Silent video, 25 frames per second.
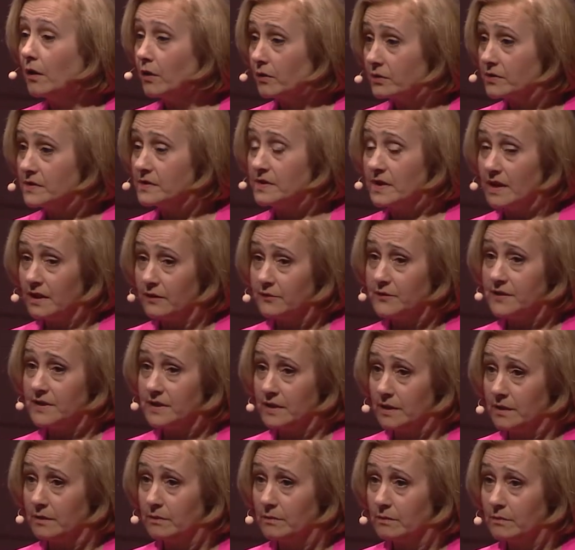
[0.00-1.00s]
on
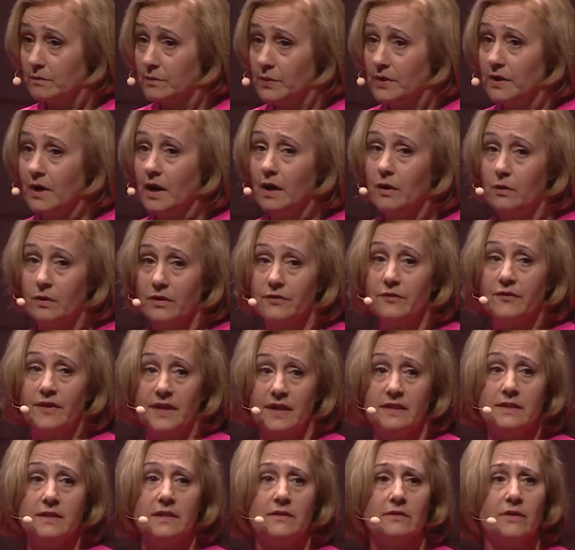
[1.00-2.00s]
safety, but how
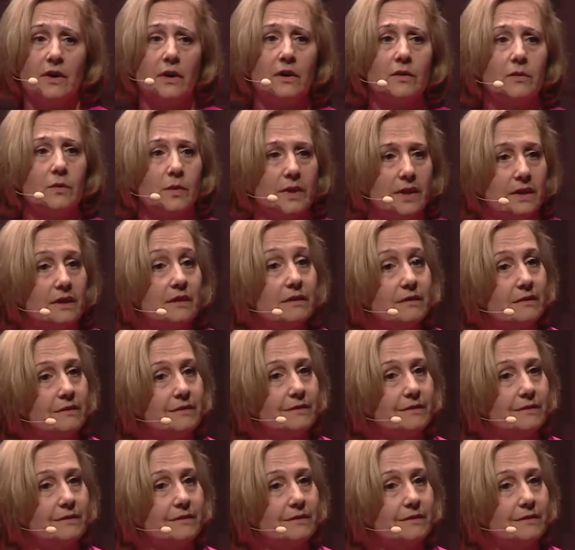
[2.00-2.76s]
effective are we?